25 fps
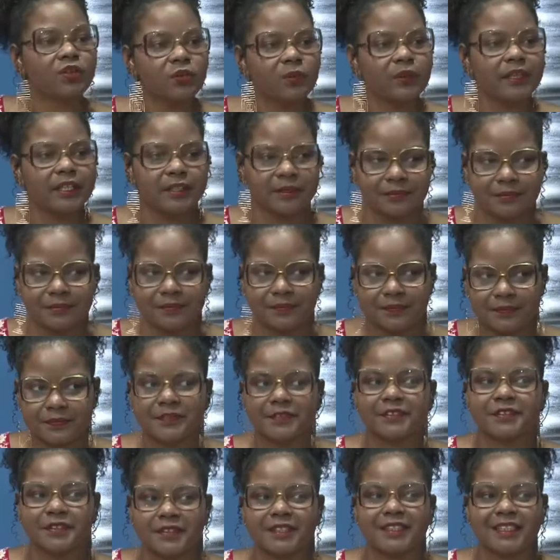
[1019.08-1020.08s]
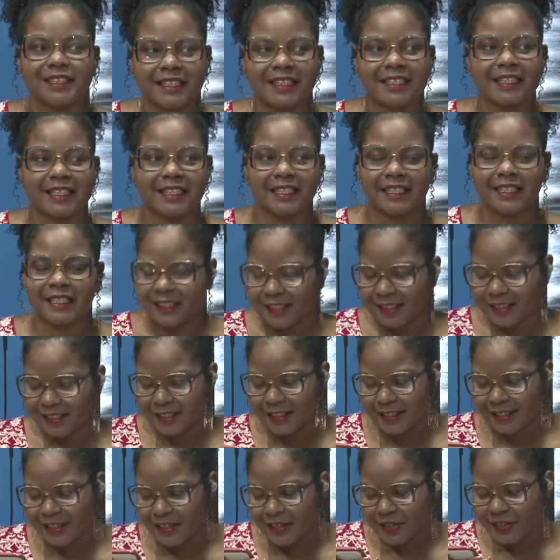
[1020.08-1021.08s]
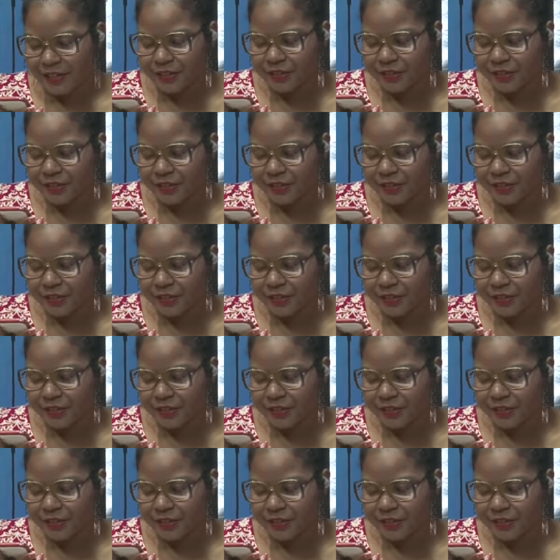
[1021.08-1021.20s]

with. That's what they're struggling with, yeah. Yeah,